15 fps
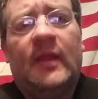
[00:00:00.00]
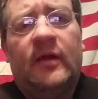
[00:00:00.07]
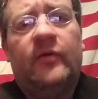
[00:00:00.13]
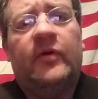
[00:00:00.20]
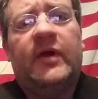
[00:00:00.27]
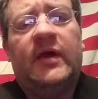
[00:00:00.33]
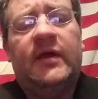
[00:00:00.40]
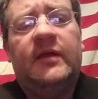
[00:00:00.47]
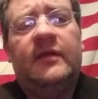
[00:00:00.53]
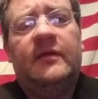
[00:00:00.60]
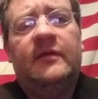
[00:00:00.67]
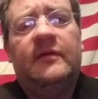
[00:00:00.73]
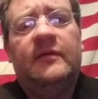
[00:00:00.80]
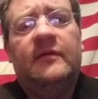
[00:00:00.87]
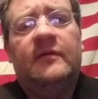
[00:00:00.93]
Okay?
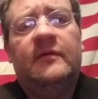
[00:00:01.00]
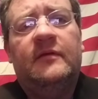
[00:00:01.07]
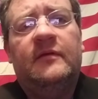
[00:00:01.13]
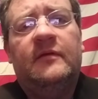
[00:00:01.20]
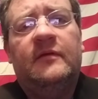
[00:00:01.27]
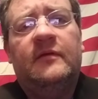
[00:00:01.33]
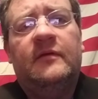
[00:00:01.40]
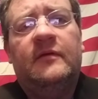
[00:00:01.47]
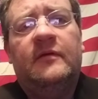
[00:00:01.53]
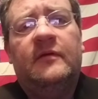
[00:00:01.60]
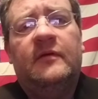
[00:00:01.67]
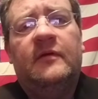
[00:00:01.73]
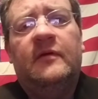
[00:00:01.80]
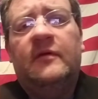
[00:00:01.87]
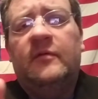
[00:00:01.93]

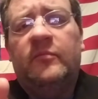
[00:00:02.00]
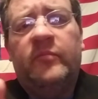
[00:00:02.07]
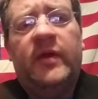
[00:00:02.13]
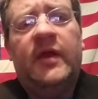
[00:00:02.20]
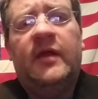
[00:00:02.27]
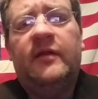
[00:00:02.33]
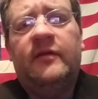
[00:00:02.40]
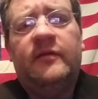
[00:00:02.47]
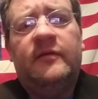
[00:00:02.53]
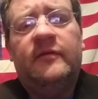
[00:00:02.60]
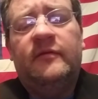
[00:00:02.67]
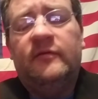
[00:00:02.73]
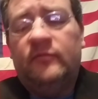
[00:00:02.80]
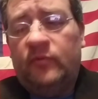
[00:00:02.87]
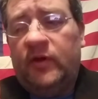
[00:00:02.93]
Men,
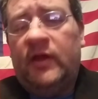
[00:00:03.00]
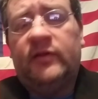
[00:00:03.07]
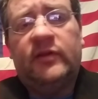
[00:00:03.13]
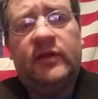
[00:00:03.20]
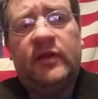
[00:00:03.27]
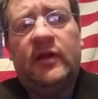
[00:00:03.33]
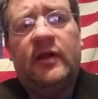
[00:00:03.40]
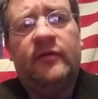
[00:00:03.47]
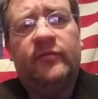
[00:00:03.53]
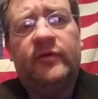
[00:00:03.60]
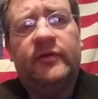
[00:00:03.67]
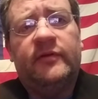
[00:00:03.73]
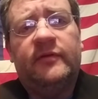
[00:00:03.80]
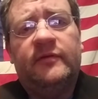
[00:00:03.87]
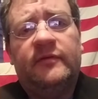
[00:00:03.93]
we have to get over
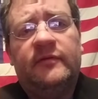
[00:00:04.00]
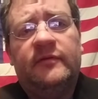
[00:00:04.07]
it.